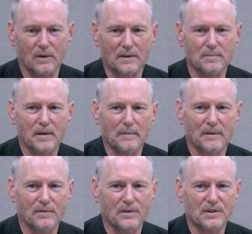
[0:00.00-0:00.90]
That was probably
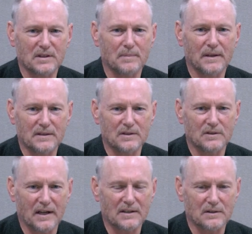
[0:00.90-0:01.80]
my first experience in
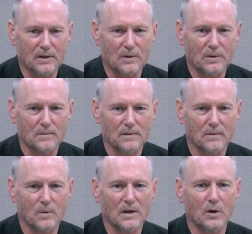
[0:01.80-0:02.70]
Jackson Hole,
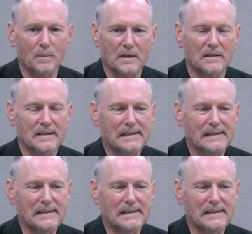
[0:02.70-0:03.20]
Wyoming,